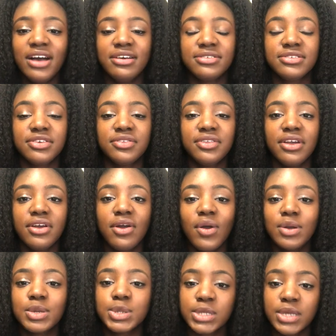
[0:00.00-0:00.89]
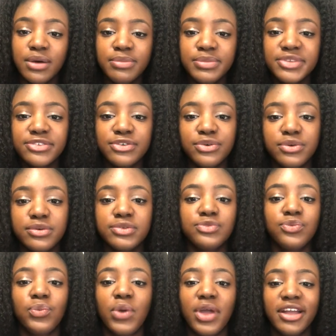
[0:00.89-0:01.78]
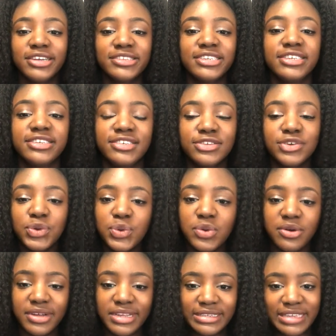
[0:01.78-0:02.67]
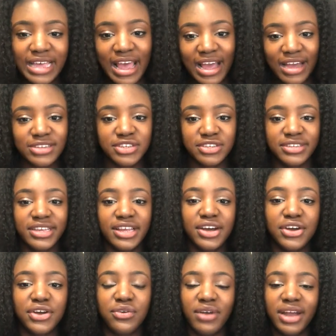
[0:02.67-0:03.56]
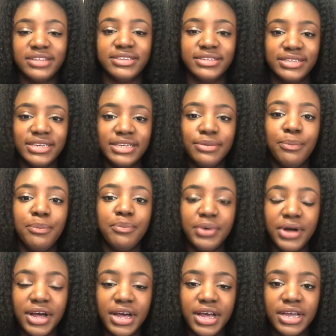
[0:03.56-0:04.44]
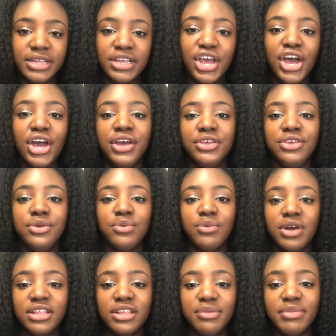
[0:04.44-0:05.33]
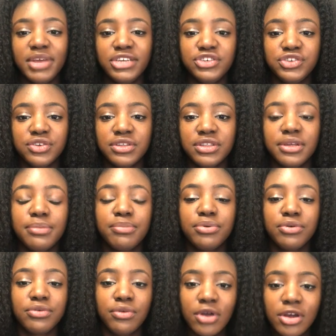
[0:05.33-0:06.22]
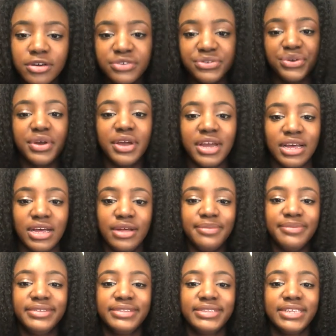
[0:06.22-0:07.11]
So there are some schools where the school is actually accredited, but you want to make sure the program,